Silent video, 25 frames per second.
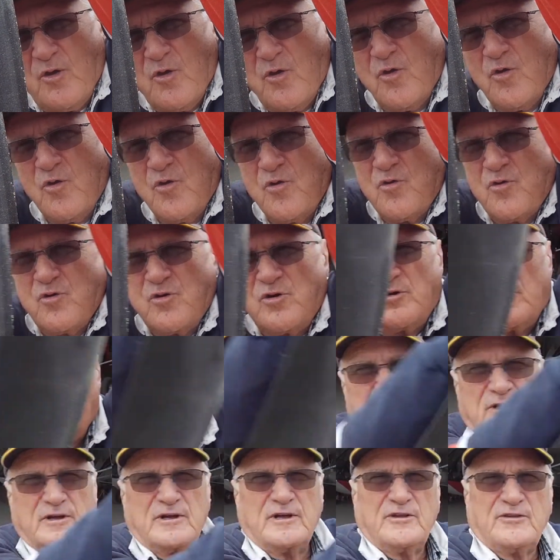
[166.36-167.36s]
or
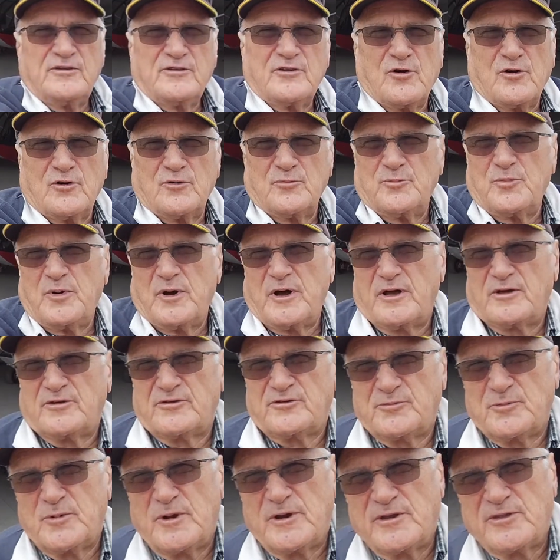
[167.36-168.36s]
it's gone
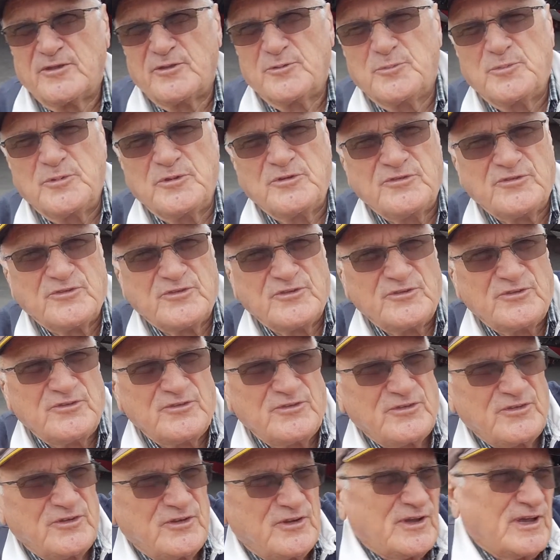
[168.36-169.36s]
past one of the
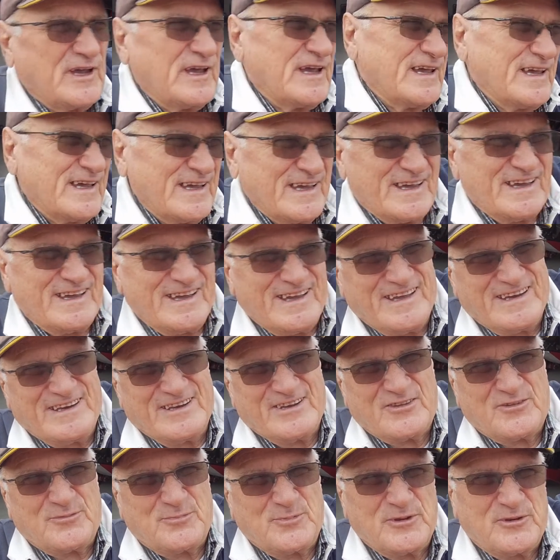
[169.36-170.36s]
pistons and
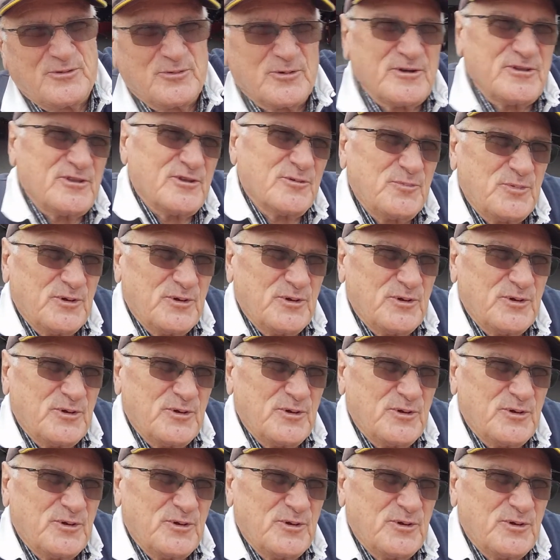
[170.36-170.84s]
it's between the